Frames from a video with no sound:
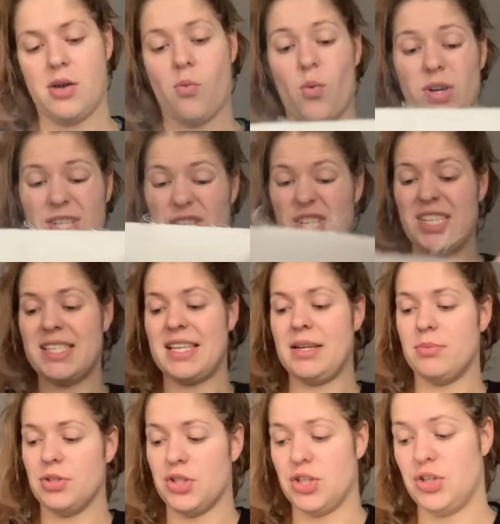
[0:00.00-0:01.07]
what she's
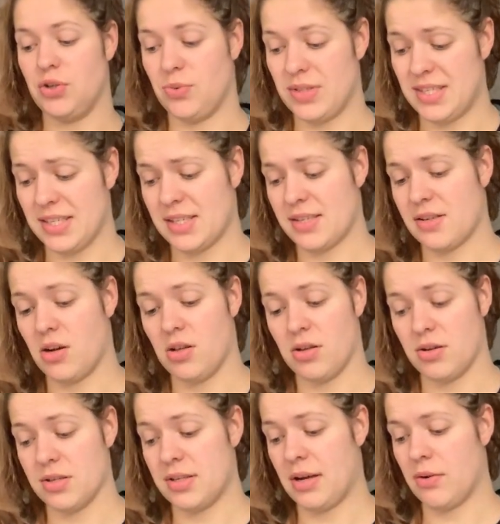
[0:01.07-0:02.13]
able to do with 6
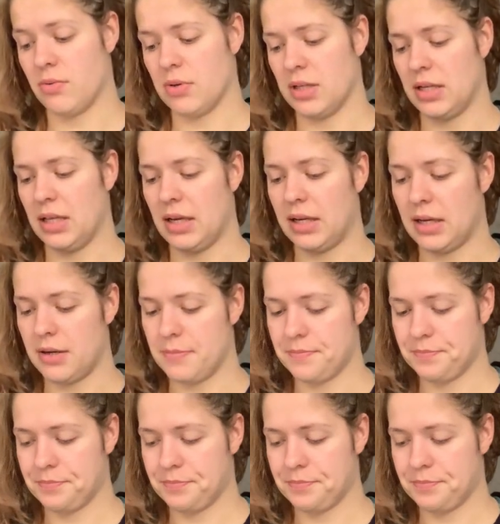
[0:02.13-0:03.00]
colors, I really like it.